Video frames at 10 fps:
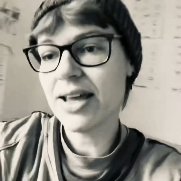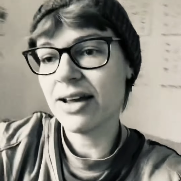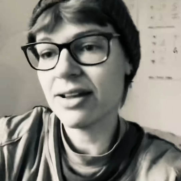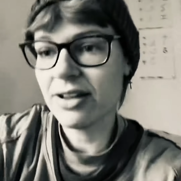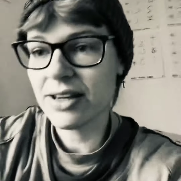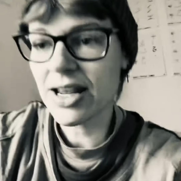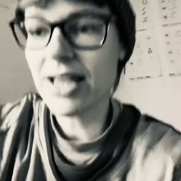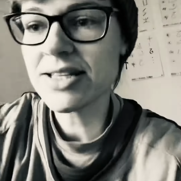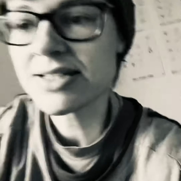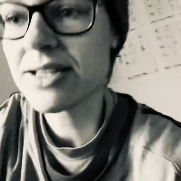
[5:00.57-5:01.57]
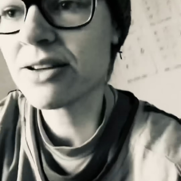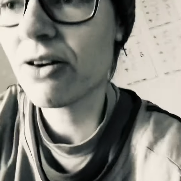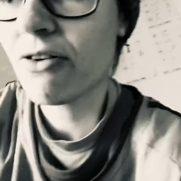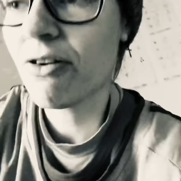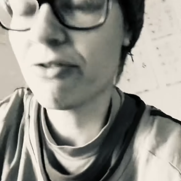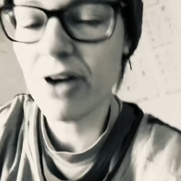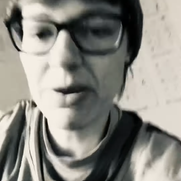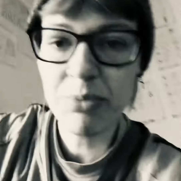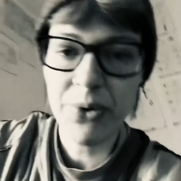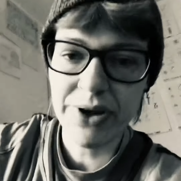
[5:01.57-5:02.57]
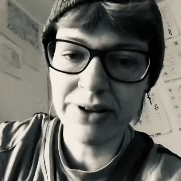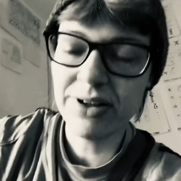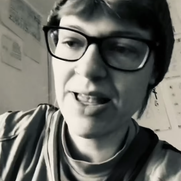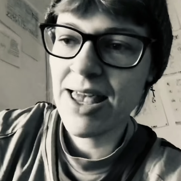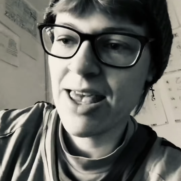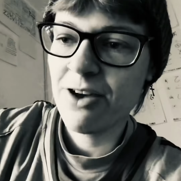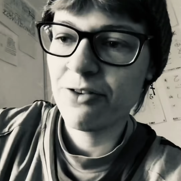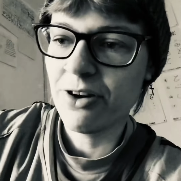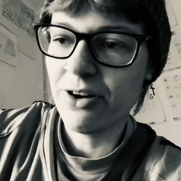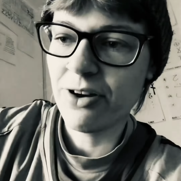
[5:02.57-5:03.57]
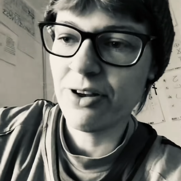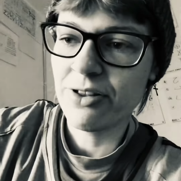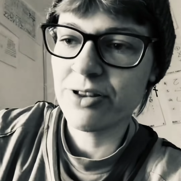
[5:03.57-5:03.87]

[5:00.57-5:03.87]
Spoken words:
19th of April, the